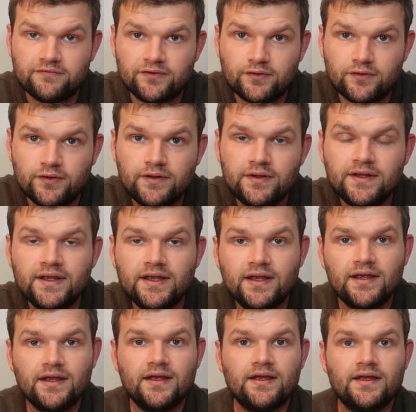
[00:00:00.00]
for.
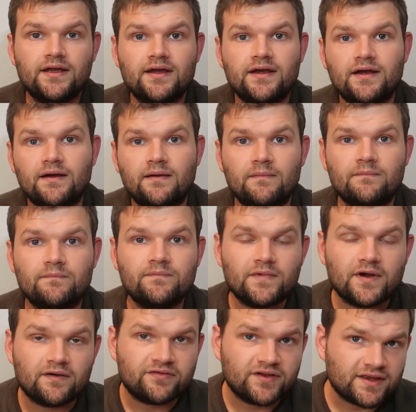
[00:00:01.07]

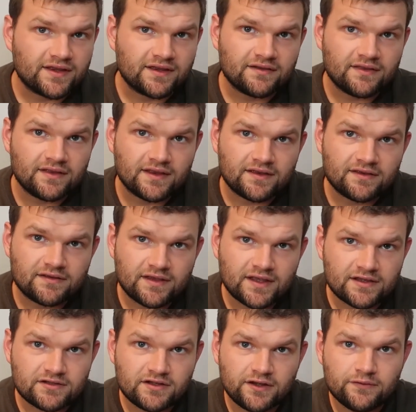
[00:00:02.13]
I think that's
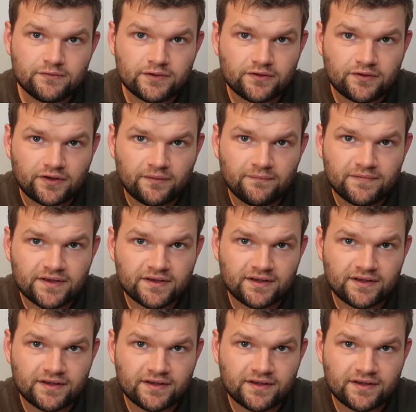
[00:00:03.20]
their slogan or something.